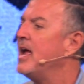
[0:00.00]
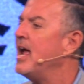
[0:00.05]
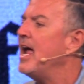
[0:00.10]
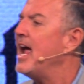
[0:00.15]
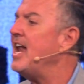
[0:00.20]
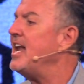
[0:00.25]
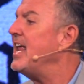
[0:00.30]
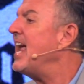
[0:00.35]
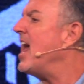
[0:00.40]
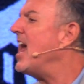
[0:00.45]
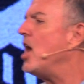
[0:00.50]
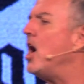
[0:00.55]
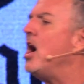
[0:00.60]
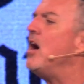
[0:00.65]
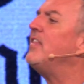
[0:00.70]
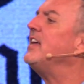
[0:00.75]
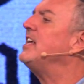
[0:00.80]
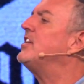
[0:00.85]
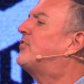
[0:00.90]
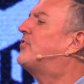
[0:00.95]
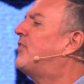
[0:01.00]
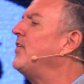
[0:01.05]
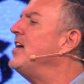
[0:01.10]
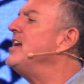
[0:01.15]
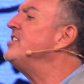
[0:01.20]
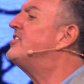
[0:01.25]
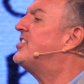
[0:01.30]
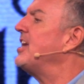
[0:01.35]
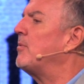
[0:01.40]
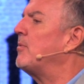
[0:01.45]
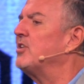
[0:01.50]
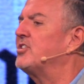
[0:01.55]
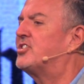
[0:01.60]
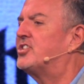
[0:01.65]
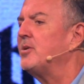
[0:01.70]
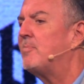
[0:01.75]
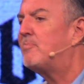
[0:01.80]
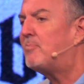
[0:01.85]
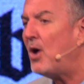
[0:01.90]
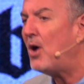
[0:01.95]
And he had all these friends that were
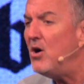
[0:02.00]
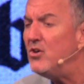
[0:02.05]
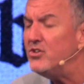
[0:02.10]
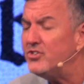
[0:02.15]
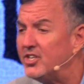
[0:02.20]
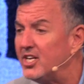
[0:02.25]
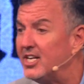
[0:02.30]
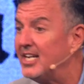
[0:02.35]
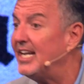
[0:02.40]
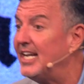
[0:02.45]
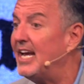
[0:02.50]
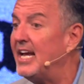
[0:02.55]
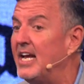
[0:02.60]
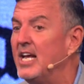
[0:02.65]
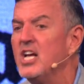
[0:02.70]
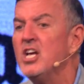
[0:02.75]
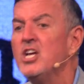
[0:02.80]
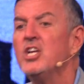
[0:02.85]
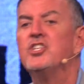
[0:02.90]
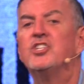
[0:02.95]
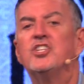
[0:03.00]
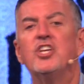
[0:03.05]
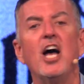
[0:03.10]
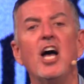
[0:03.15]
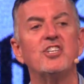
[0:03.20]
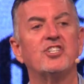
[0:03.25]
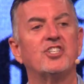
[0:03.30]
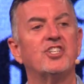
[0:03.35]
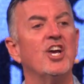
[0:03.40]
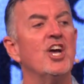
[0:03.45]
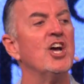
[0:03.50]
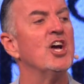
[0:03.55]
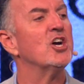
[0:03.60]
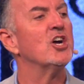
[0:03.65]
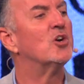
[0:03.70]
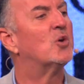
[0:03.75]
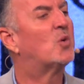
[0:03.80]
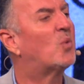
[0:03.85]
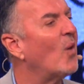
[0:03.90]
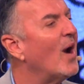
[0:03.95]
supposedly such
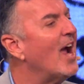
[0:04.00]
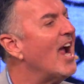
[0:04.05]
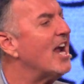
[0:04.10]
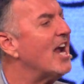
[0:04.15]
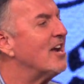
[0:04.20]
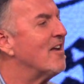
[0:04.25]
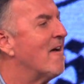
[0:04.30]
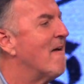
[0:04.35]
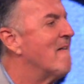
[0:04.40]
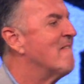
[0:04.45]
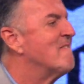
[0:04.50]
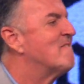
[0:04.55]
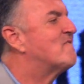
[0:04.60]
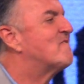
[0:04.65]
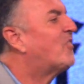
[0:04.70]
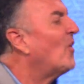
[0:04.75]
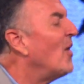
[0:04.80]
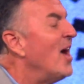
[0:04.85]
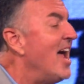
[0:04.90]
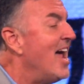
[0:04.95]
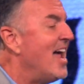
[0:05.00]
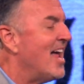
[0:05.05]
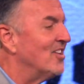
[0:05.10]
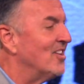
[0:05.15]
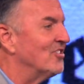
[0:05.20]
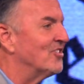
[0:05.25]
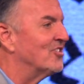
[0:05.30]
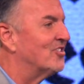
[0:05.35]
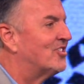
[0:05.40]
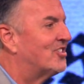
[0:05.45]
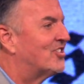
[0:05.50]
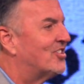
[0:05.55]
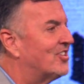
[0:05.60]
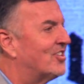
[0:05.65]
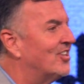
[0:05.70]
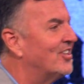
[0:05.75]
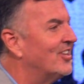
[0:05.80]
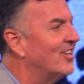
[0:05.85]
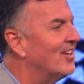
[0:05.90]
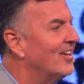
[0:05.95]
great
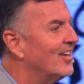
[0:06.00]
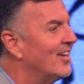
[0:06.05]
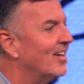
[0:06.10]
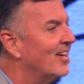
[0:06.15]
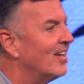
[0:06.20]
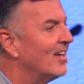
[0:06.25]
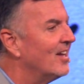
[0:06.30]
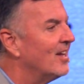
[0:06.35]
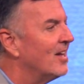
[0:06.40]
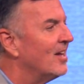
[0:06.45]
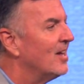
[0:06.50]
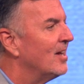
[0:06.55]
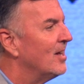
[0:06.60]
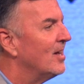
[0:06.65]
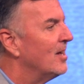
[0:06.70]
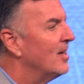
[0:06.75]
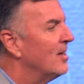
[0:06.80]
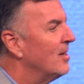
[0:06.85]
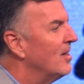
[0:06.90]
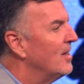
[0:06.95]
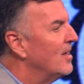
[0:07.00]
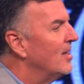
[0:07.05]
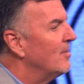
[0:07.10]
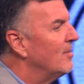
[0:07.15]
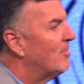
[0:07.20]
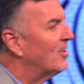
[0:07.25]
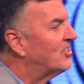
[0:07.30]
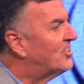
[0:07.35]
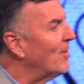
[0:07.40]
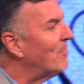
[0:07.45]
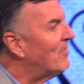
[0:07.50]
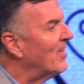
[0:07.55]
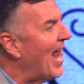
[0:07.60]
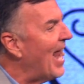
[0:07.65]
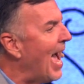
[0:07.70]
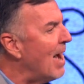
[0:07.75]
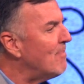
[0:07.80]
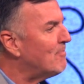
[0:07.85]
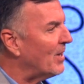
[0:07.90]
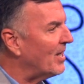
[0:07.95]
friends. But something
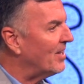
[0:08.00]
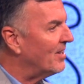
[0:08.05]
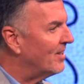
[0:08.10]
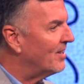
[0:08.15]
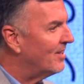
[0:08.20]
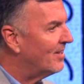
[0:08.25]
happened.